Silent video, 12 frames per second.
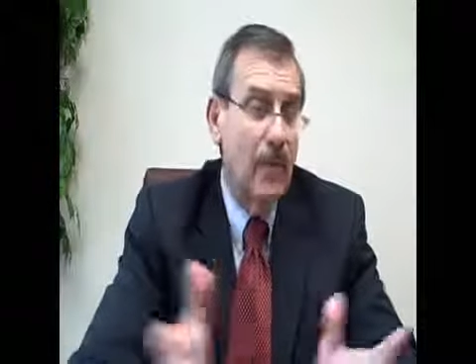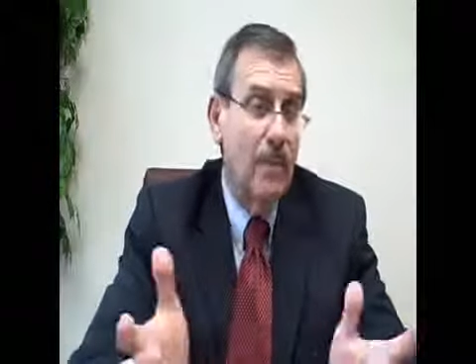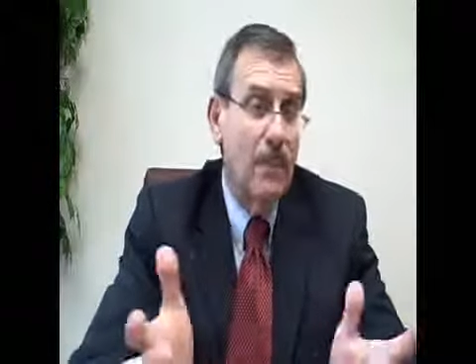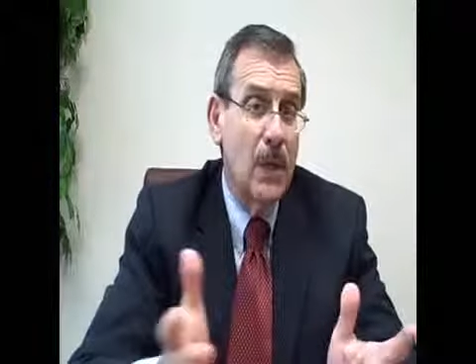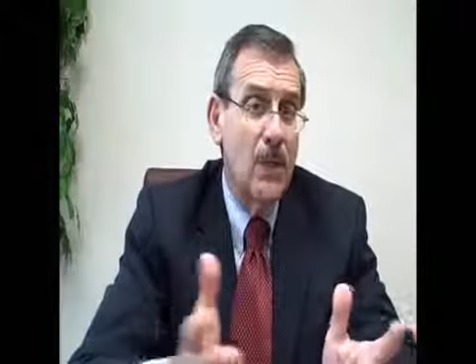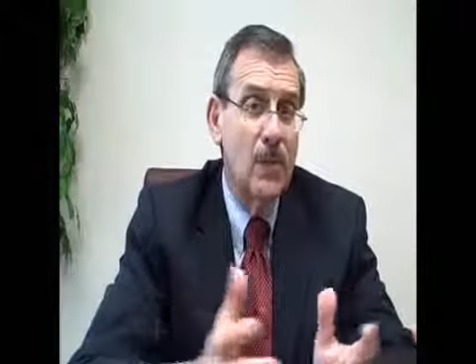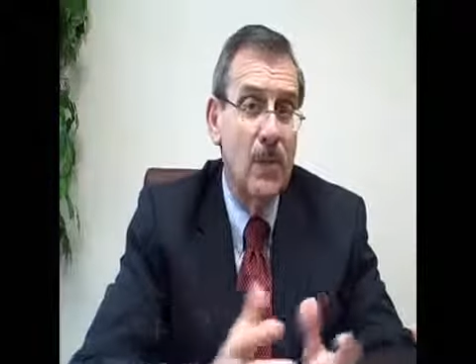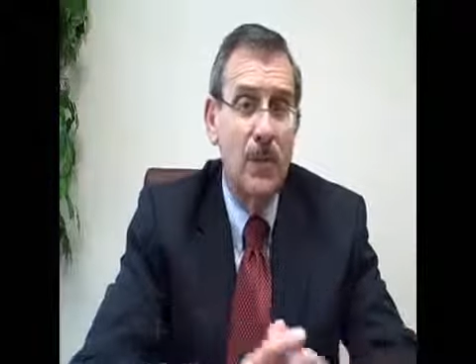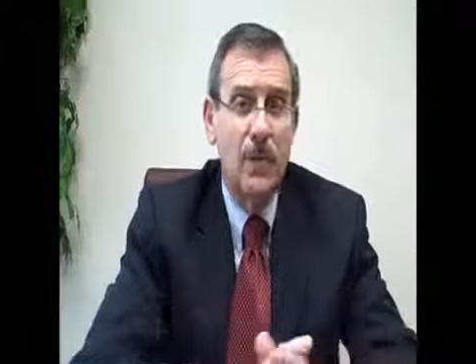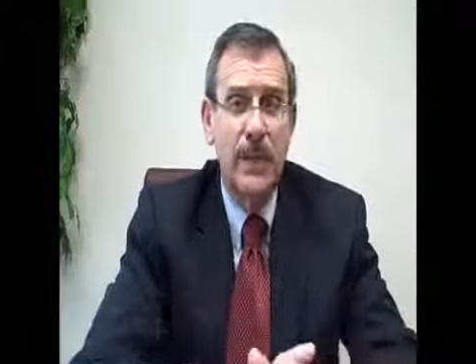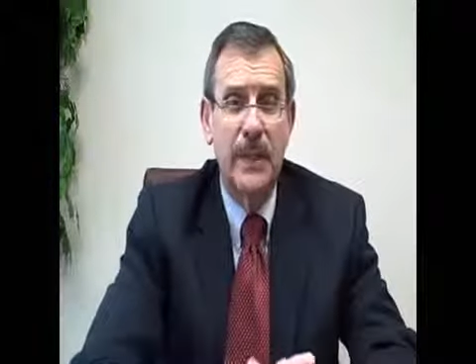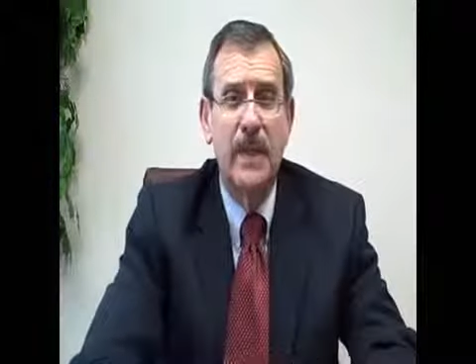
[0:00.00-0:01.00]
For
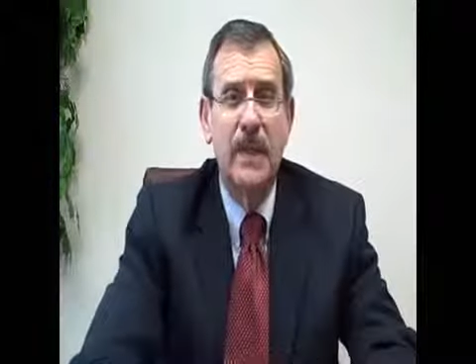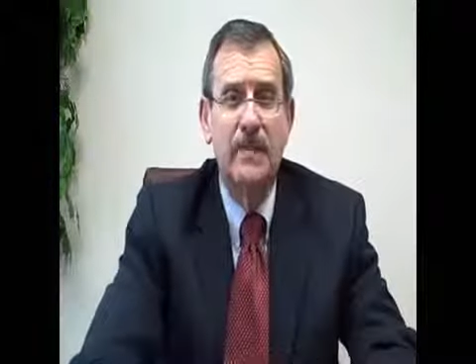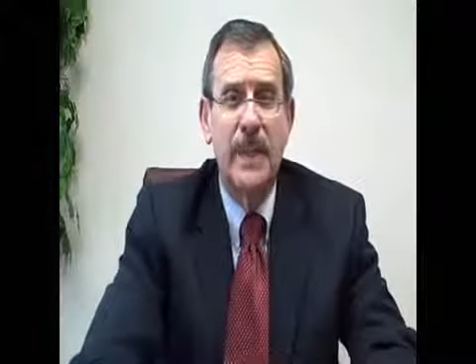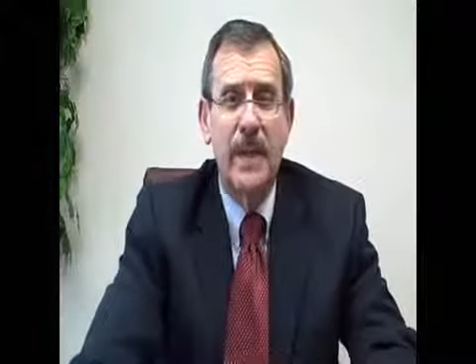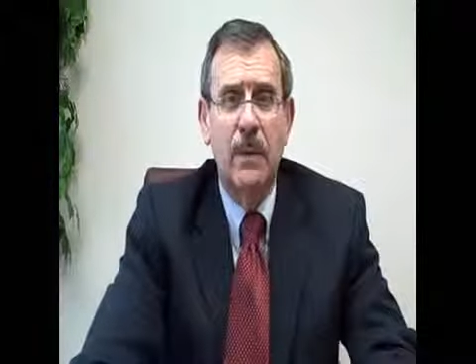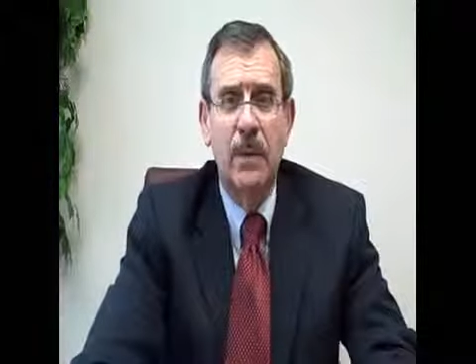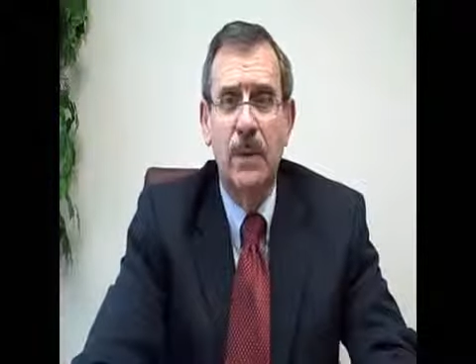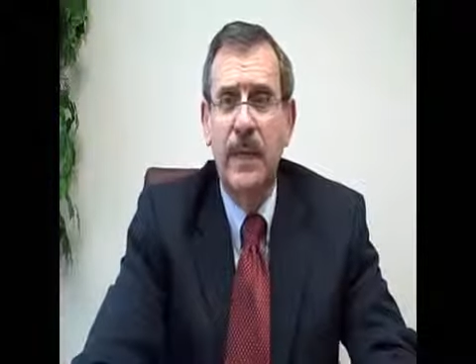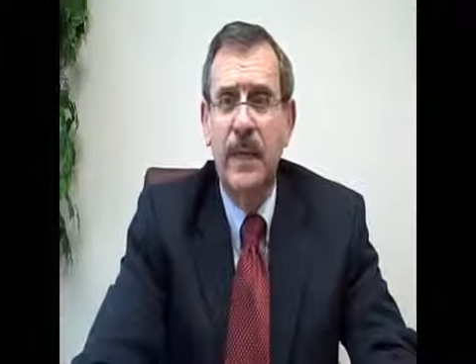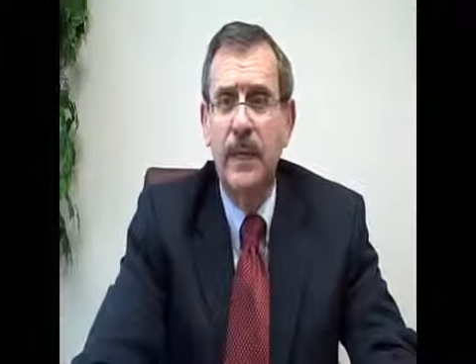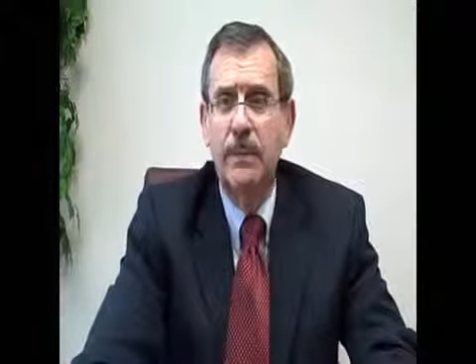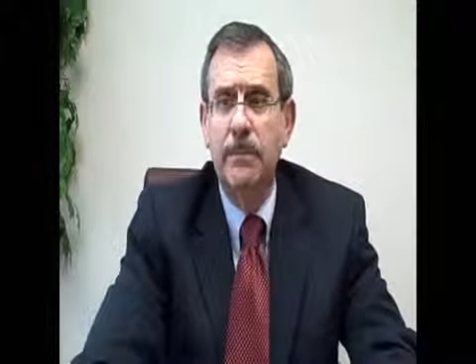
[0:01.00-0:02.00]
most with
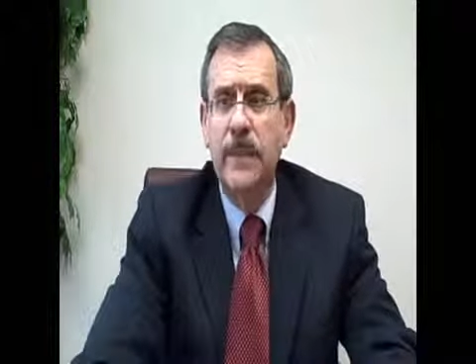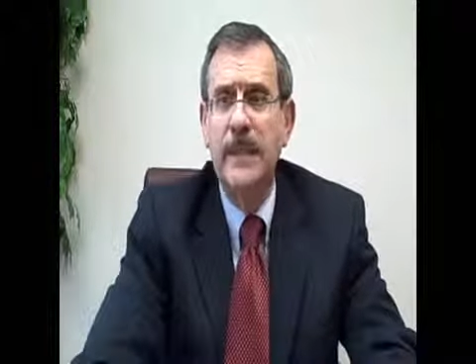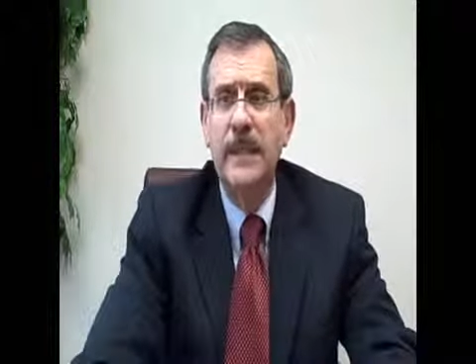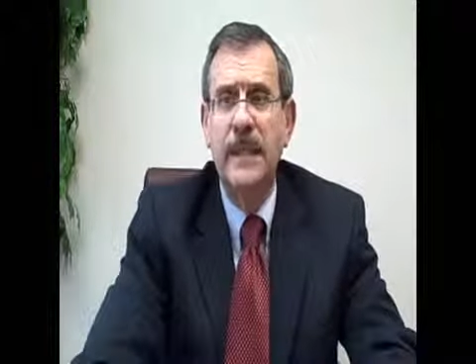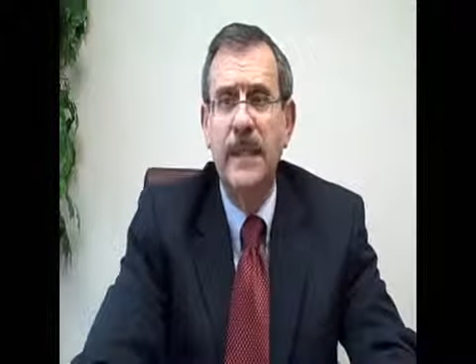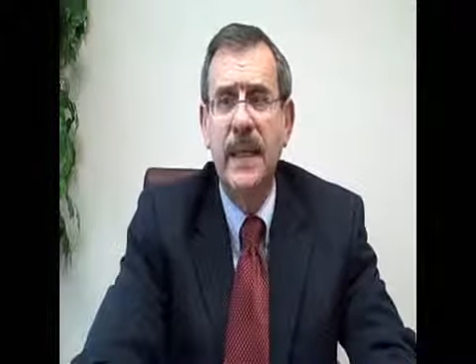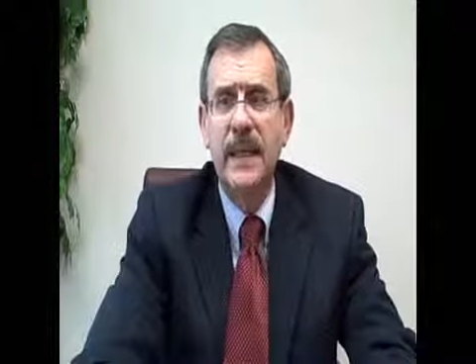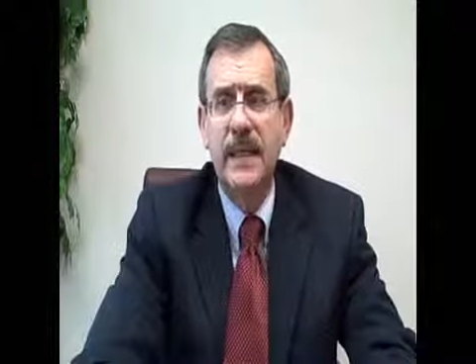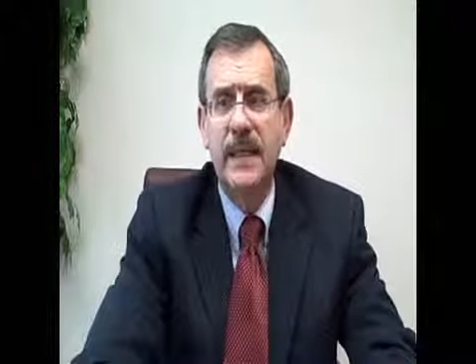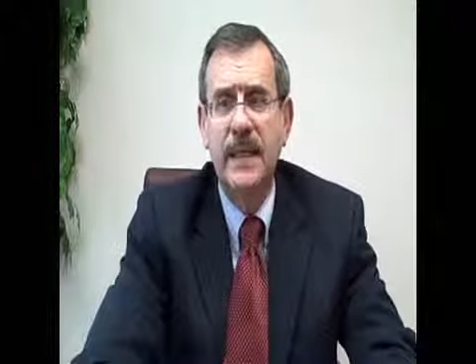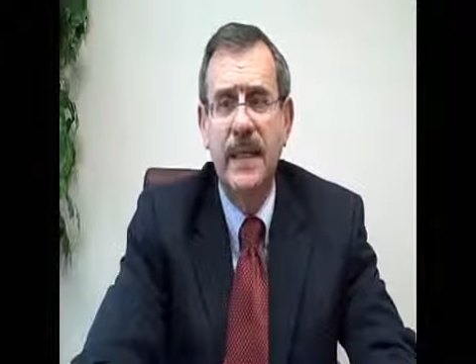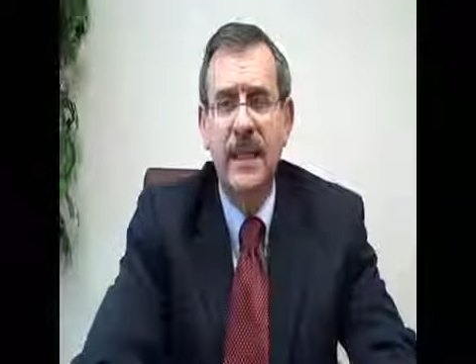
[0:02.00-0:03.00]
combat-related
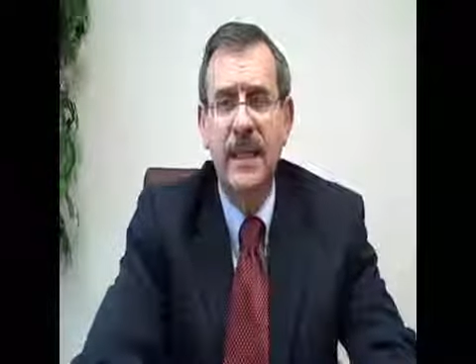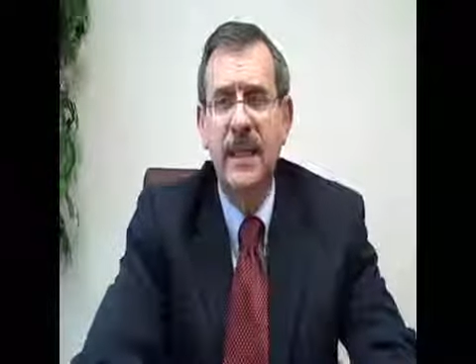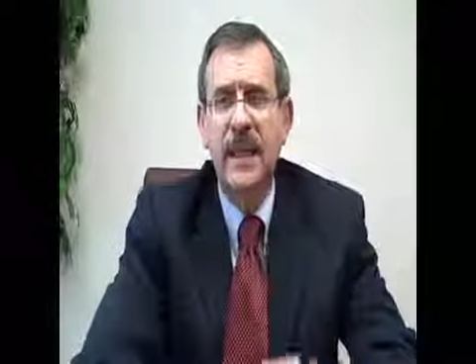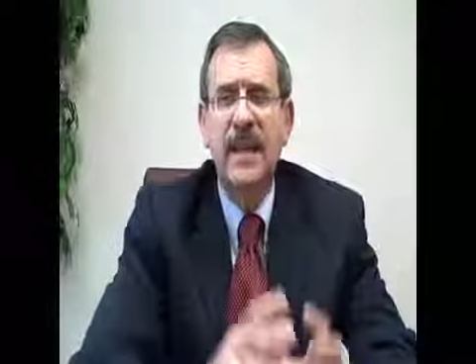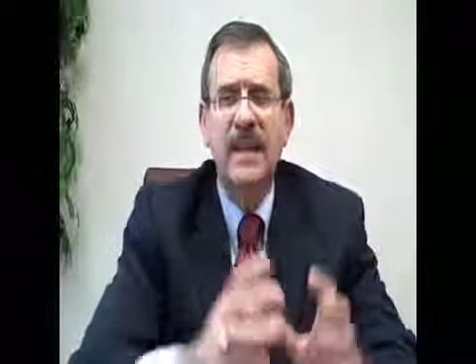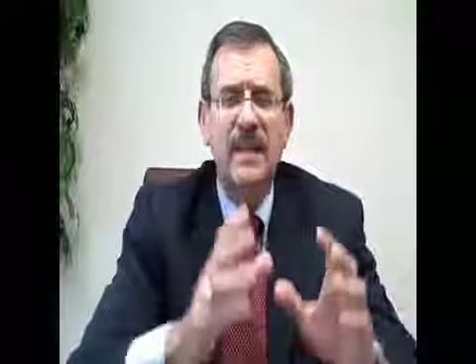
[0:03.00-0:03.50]
PTSD,